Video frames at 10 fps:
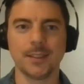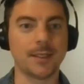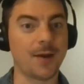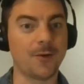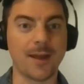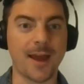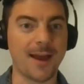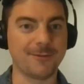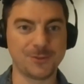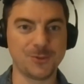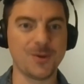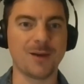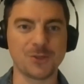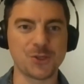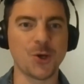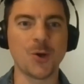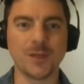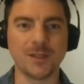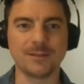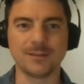an hour and a half, a 2-hour
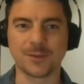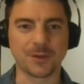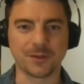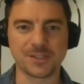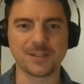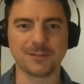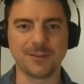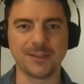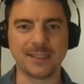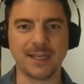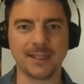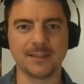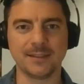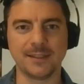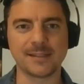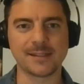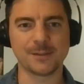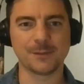show, or stuff like that. Is that